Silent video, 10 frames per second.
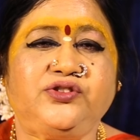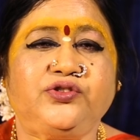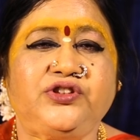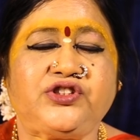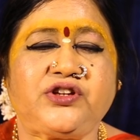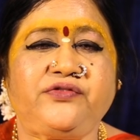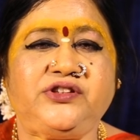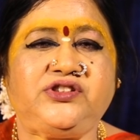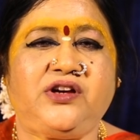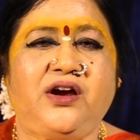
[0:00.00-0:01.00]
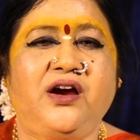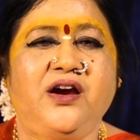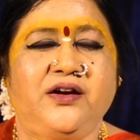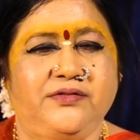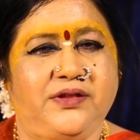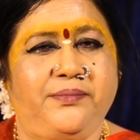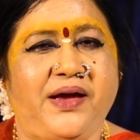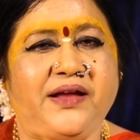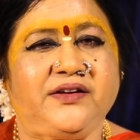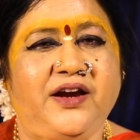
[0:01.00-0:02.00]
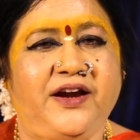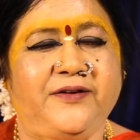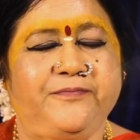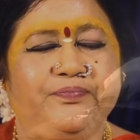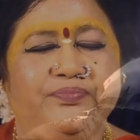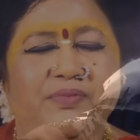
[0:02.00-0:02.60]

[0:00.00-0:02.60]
Jyotishka Vidya, to the mankind.